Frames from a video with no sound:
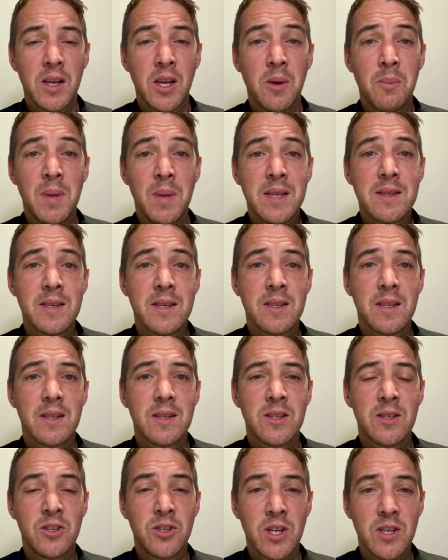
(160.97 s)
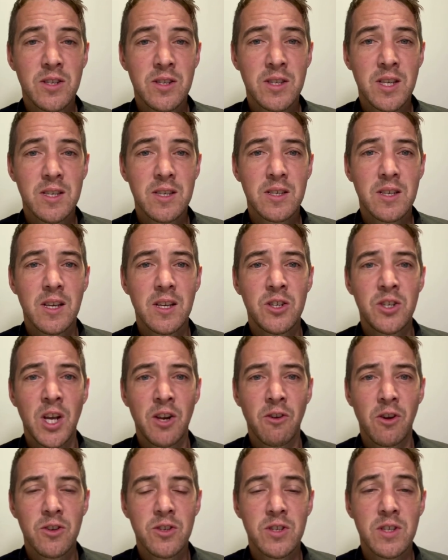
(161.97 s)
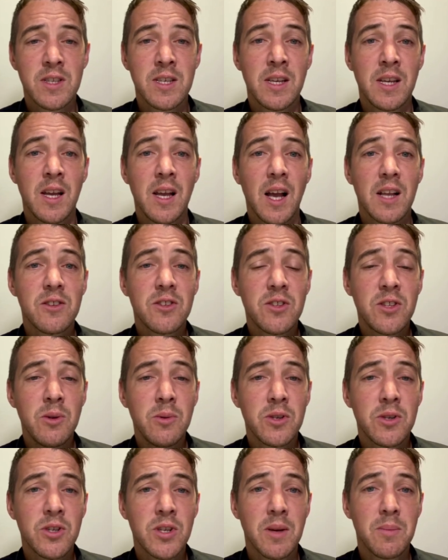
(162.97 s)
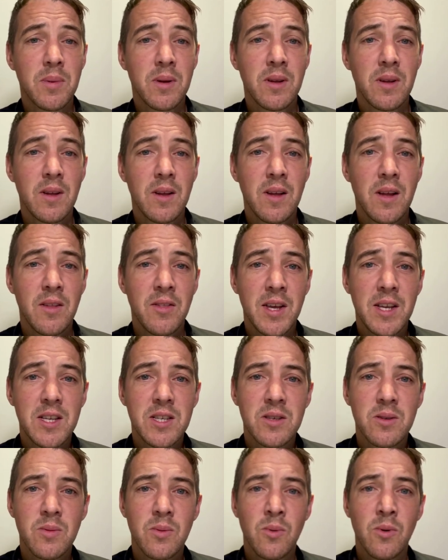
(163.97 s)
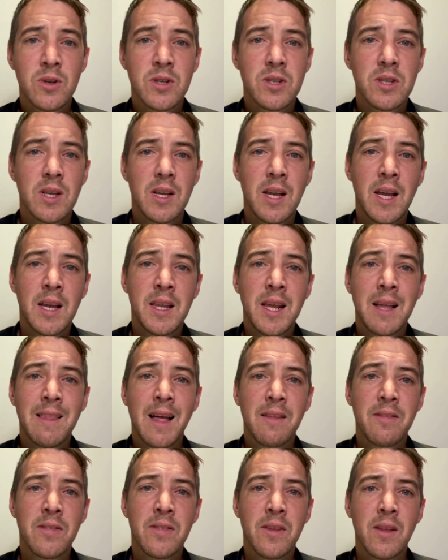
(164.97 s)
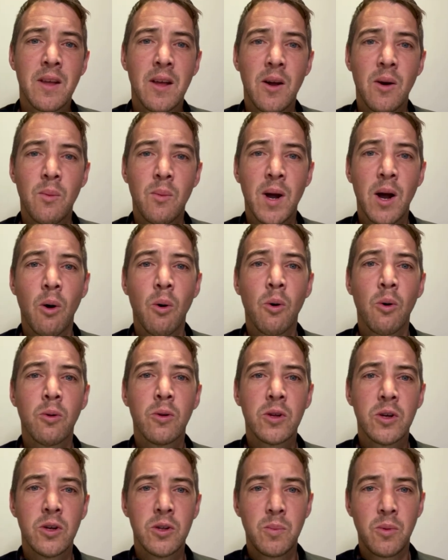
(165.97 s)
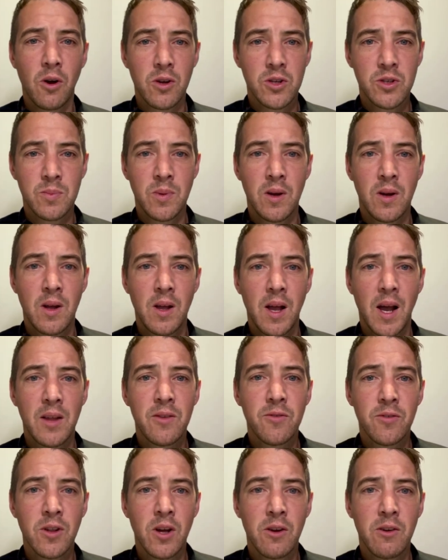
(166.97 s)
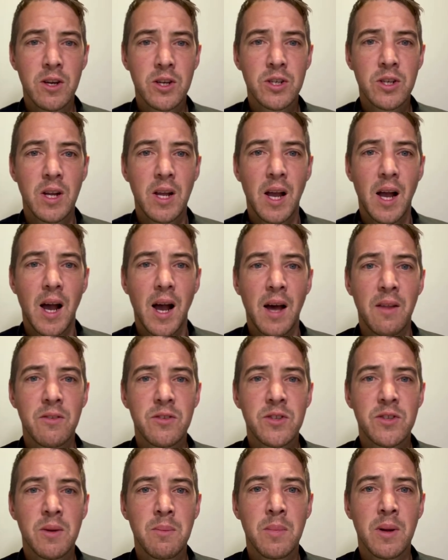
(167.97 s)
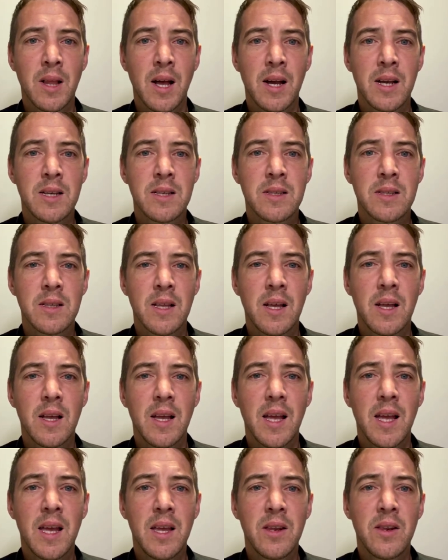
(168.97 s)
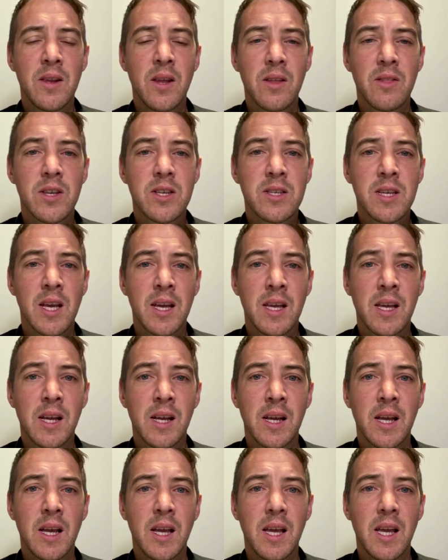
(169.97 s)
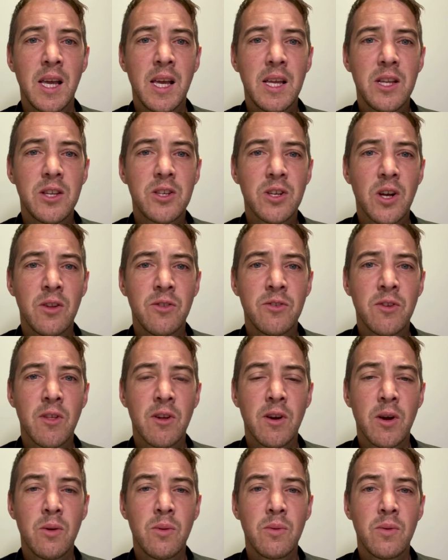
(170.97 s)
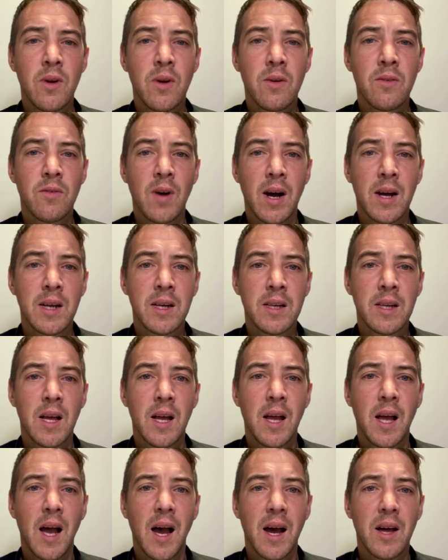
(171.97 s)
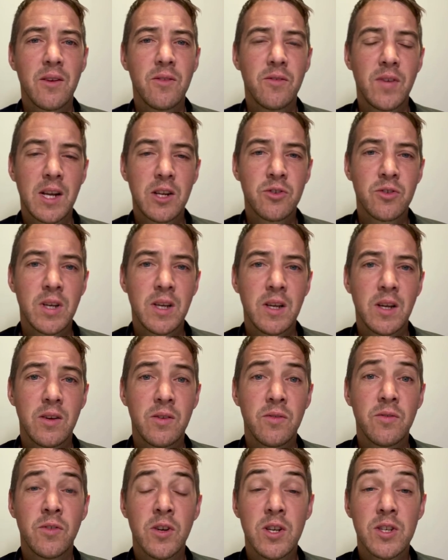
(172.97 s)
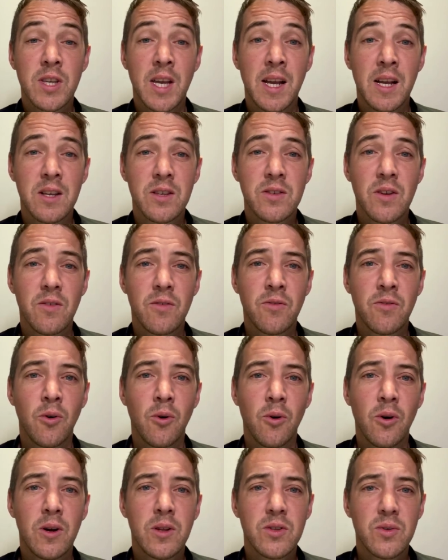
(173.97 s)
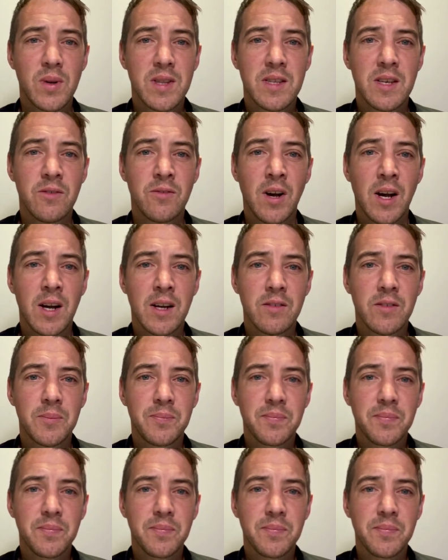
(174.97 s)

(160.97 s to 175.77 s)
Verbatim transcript: committed to justice, generosity, and stewardship. This was in a land where all could prosper and flourish, and symbolised in the saying, each under their own vine and tree in 1 Kings 4.25.